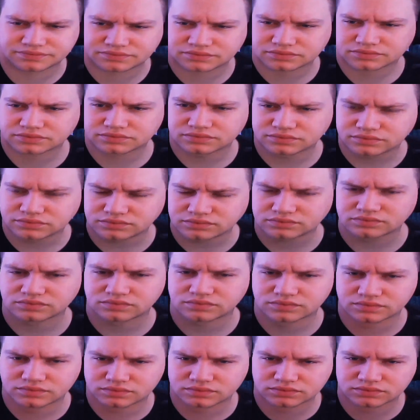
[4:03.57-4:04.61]

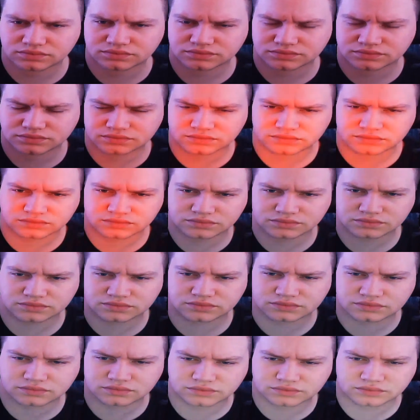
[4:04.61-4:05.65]

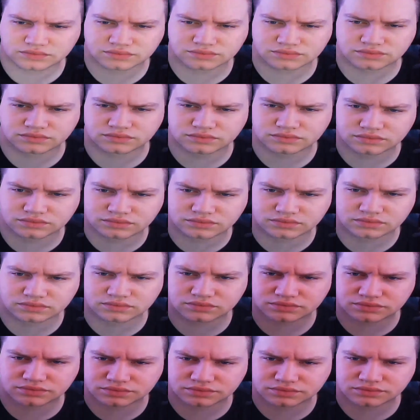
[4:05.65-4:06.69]

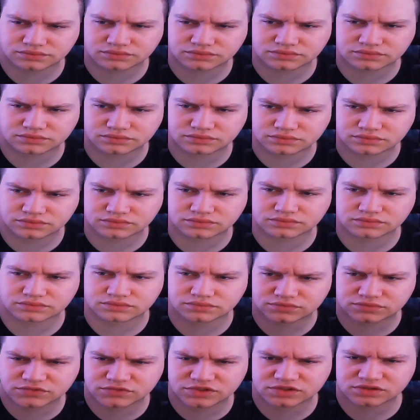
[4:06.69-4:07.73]

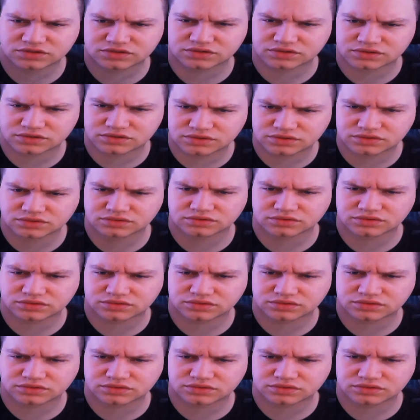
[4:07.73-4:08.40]
(no one is talking)